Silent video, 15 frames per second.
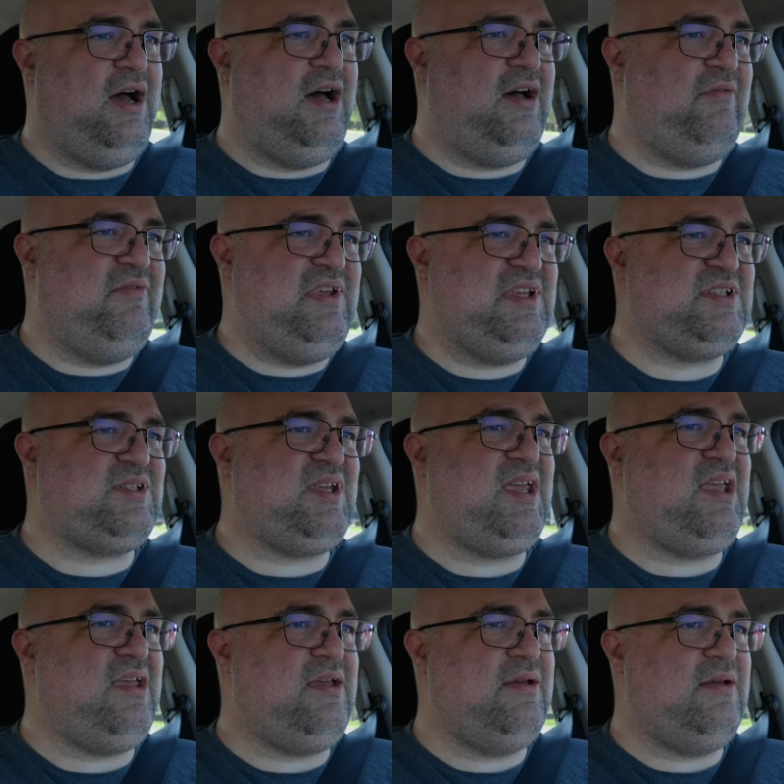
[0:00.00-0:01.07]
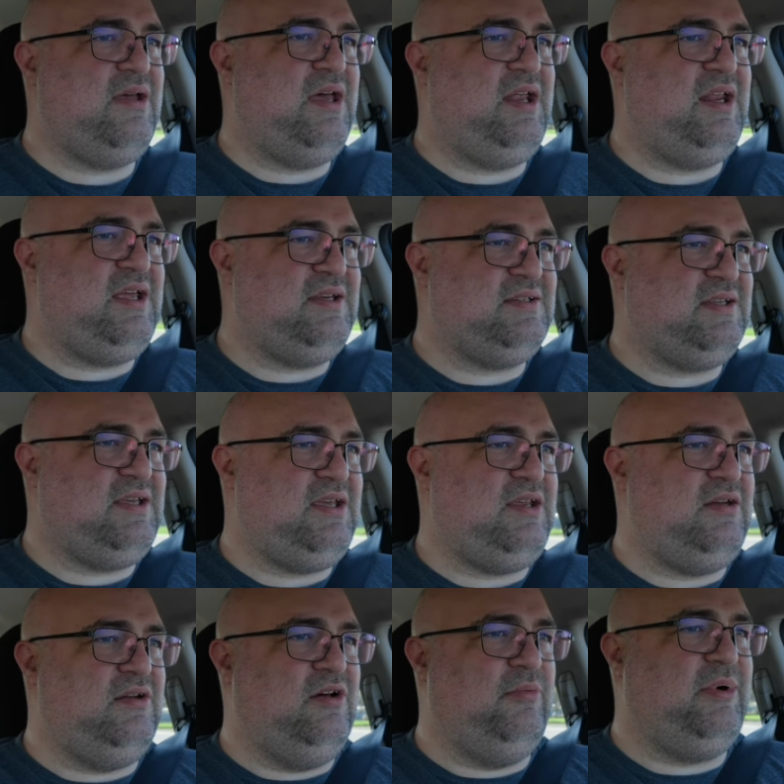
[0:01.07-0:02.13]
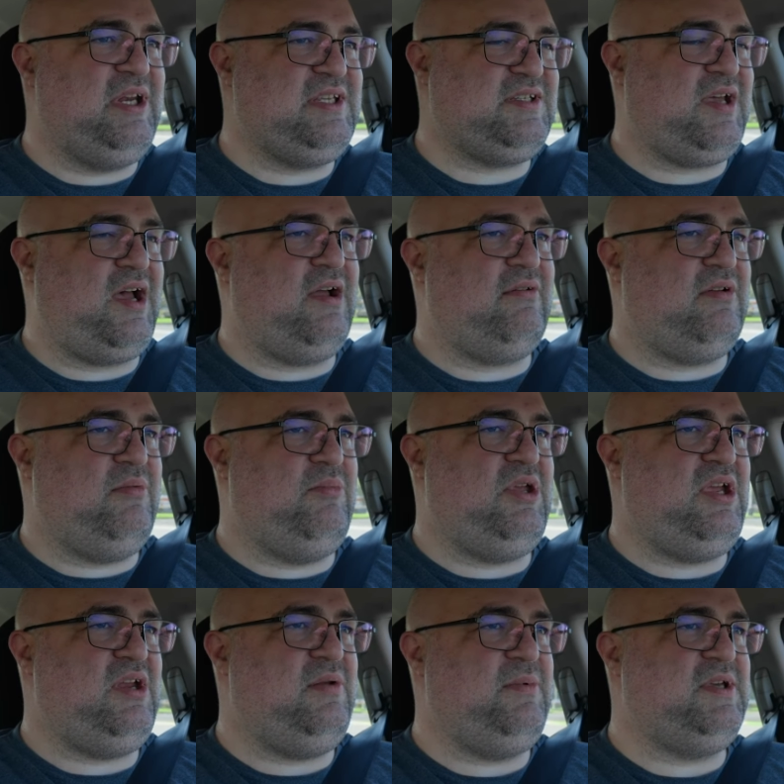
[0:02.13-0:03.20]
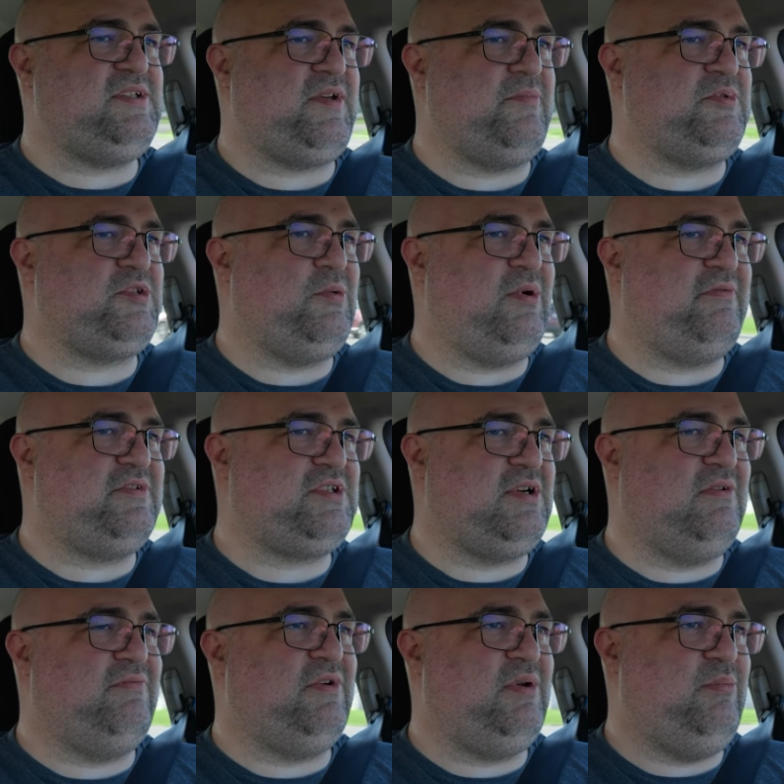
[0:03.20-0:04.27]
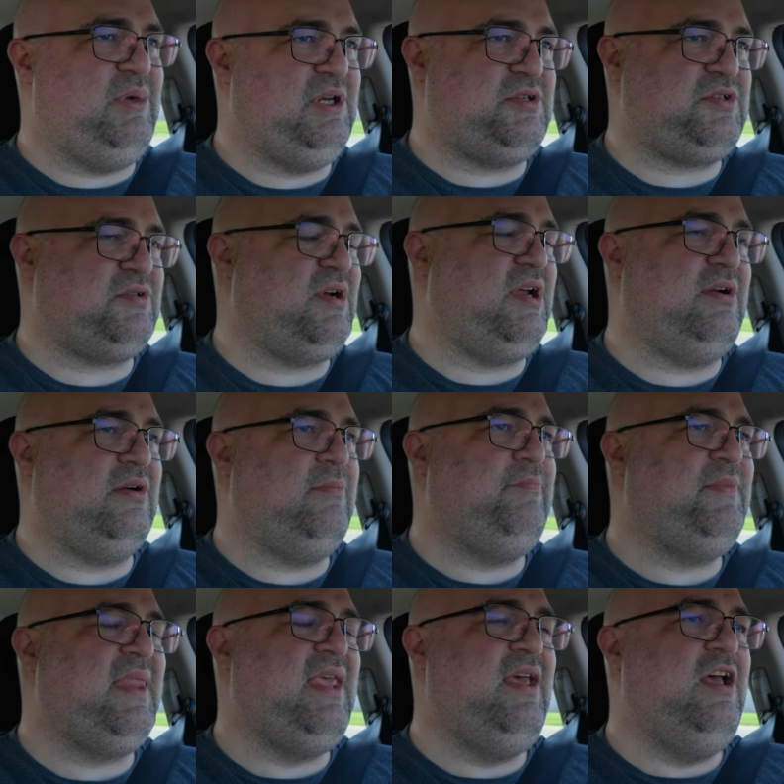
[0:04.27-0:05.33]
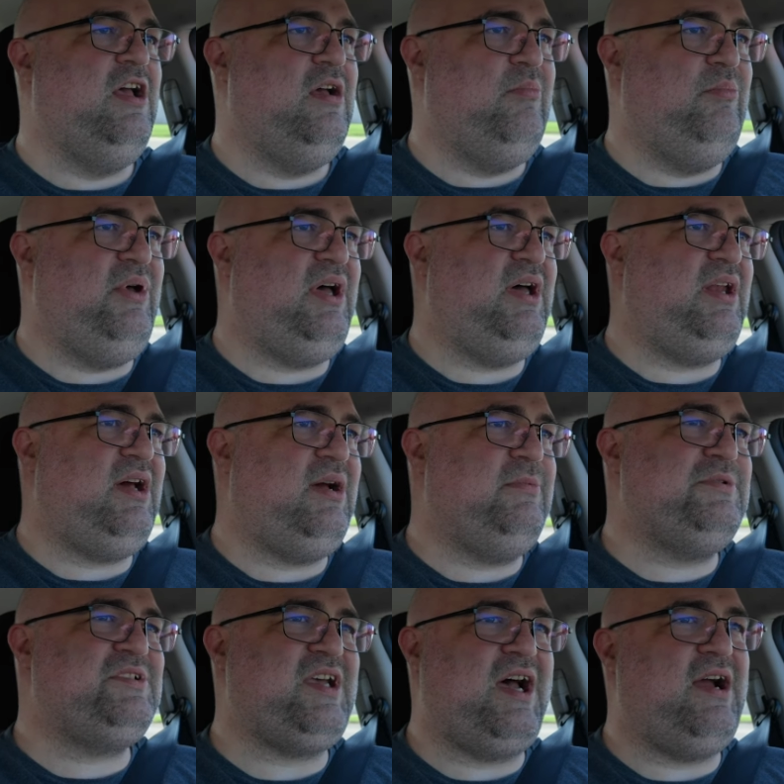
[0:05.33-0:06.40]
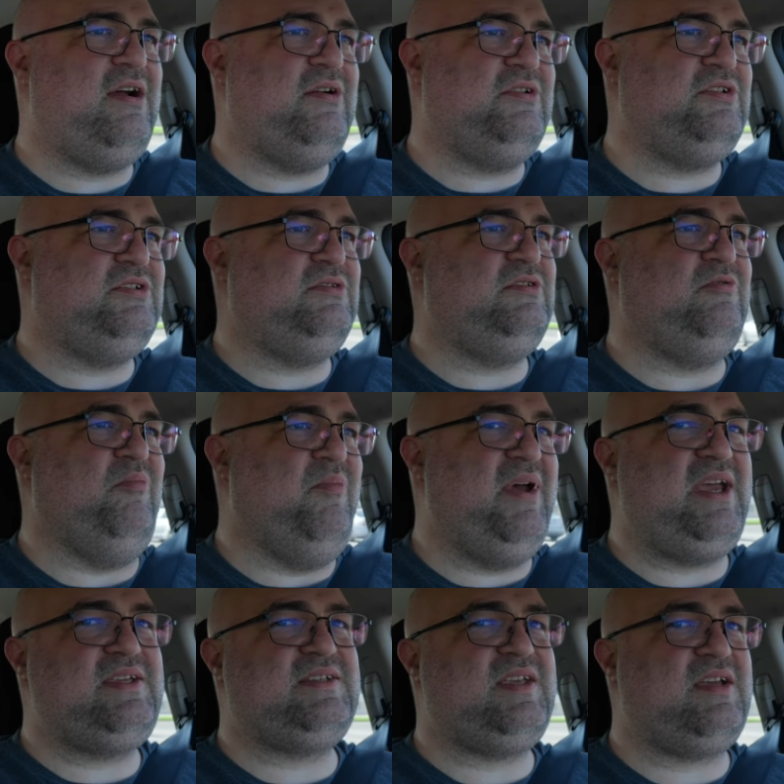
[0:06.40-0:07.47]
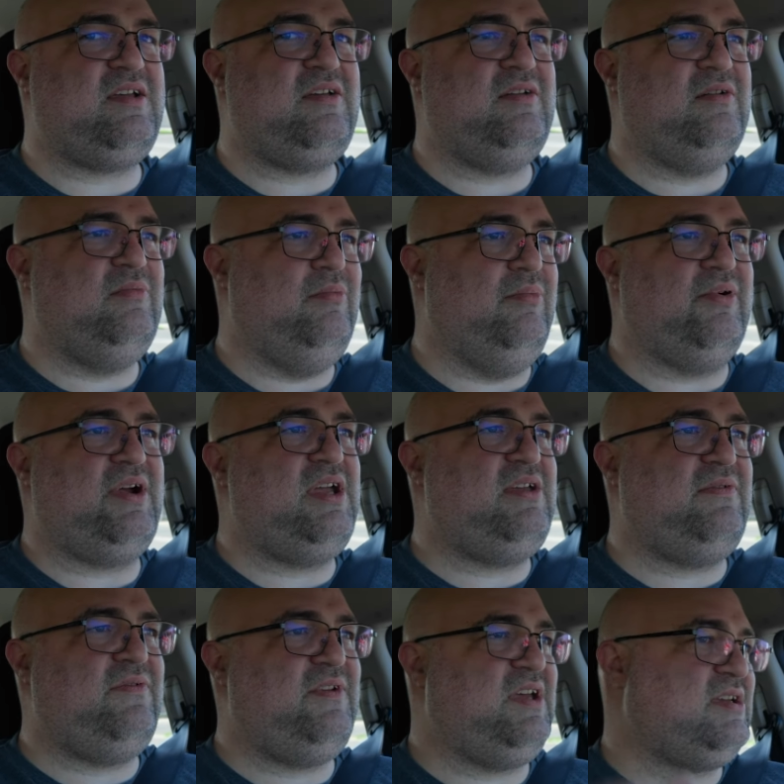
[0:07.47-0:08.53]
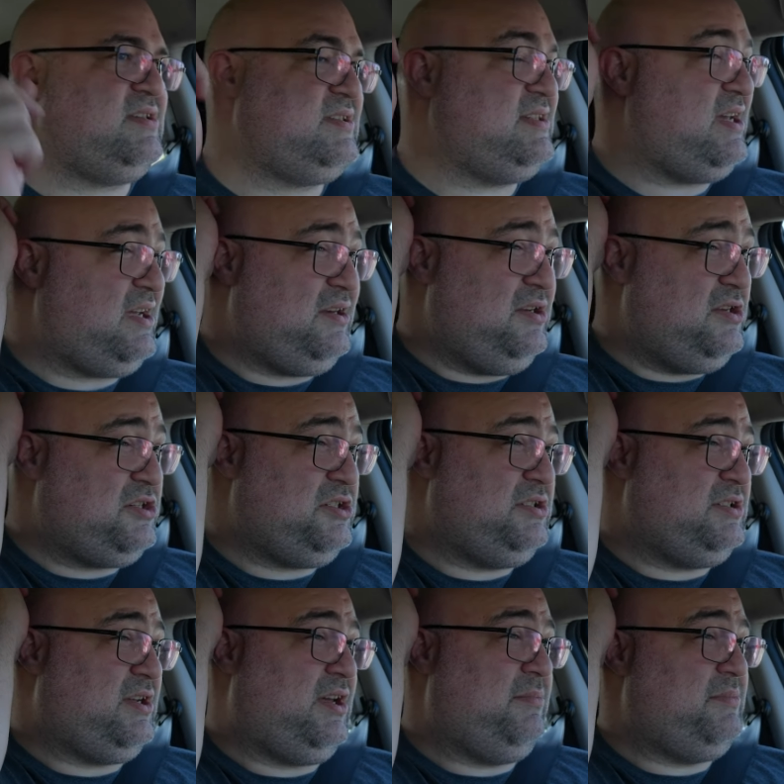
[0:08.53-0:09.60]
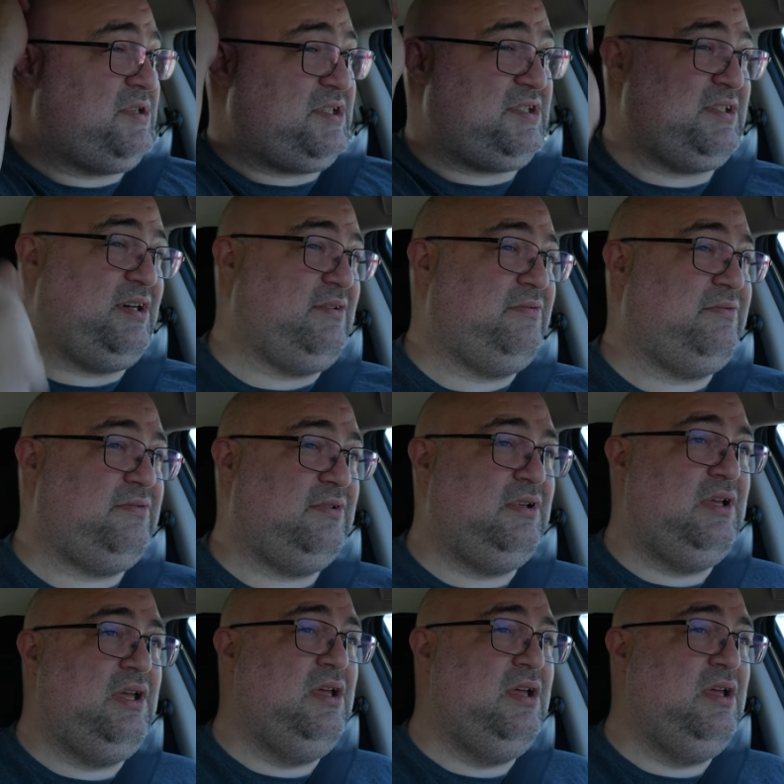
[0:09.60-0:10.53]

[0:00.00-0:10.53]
obviously, at 18, nobody's hiring me to be some sort of server administrator. But I was hired to do basic brake fix technician type stuff.